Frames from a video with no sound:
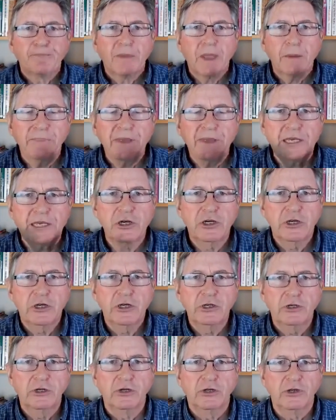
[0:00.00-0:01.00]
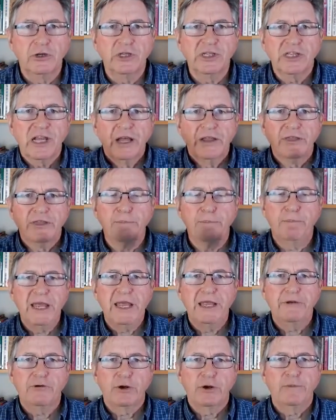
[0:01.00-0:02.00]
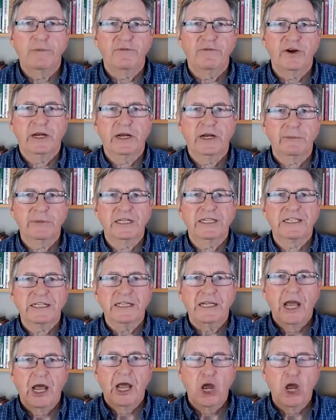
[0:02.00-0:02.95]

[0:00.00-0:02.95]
because the B group vitamins